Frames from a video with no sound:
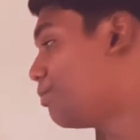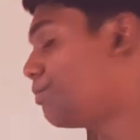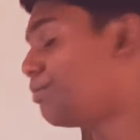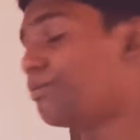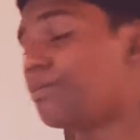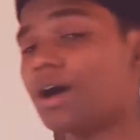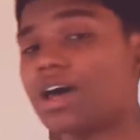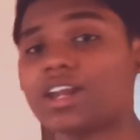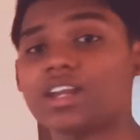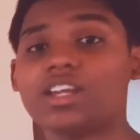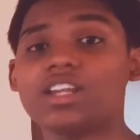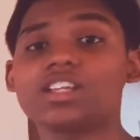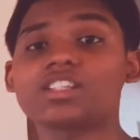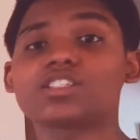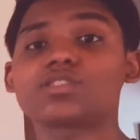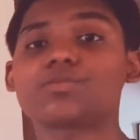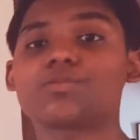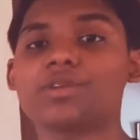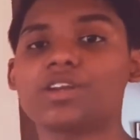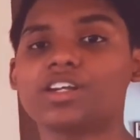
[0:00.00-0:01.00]
burning
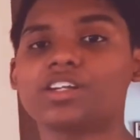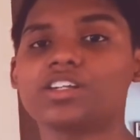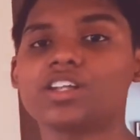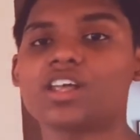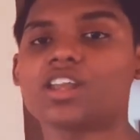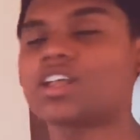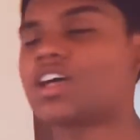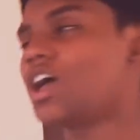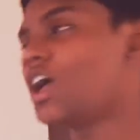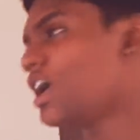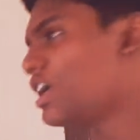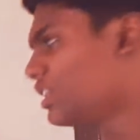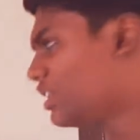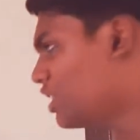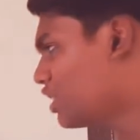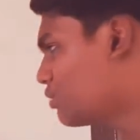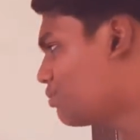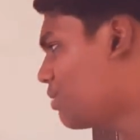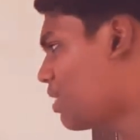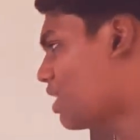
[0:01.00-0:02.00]
splinter.
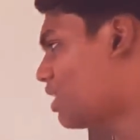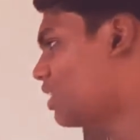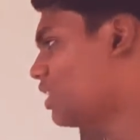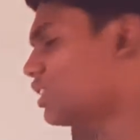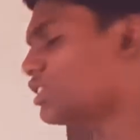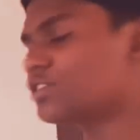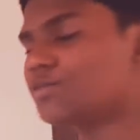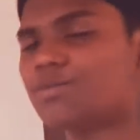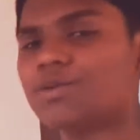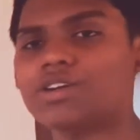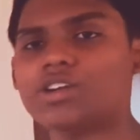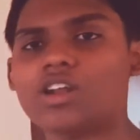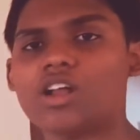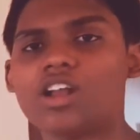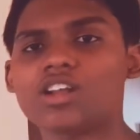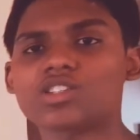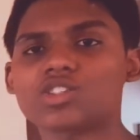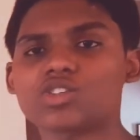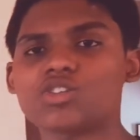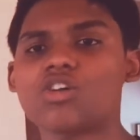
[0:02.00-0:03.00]
This burning splinter
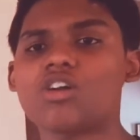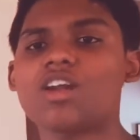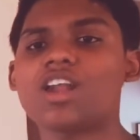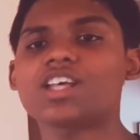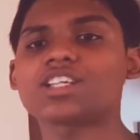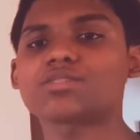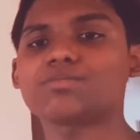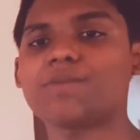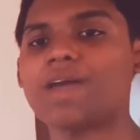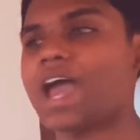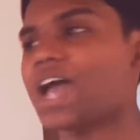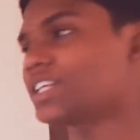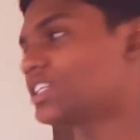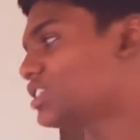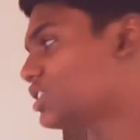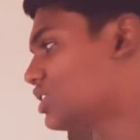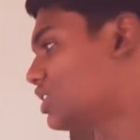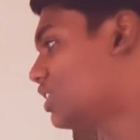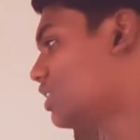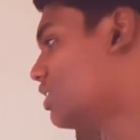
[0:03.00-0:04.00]
also called as
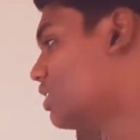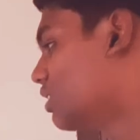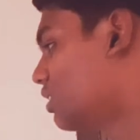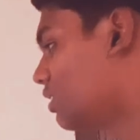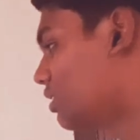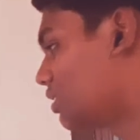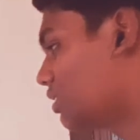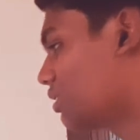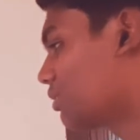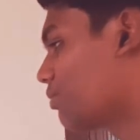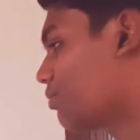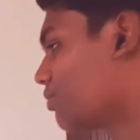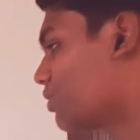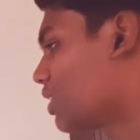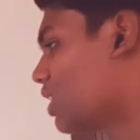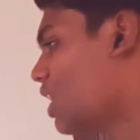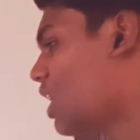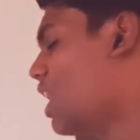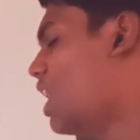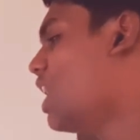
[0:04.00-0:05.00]
matchstick.
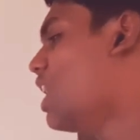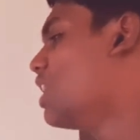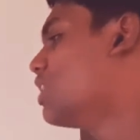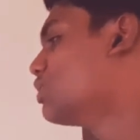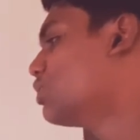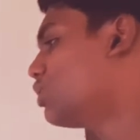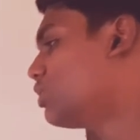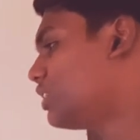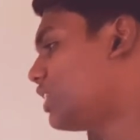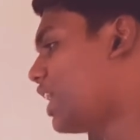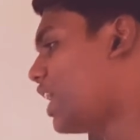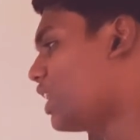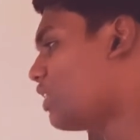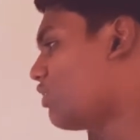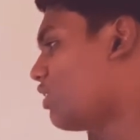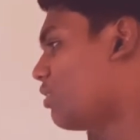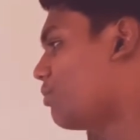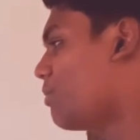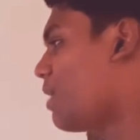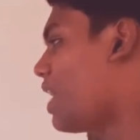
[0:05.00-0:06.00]
So take
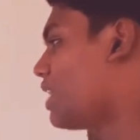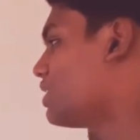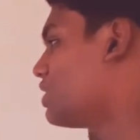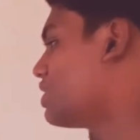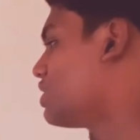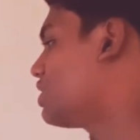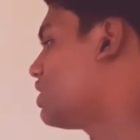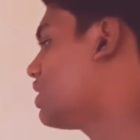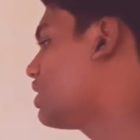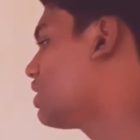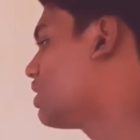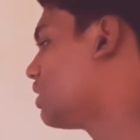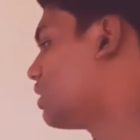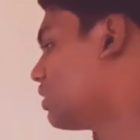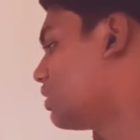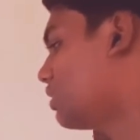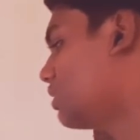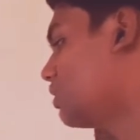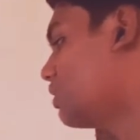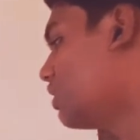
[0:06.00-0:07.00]
one matchstick.
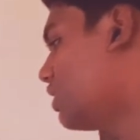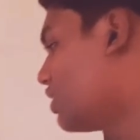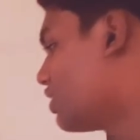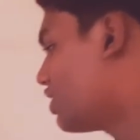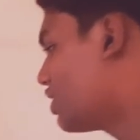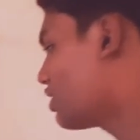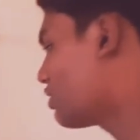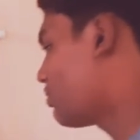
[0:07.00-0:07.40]
This is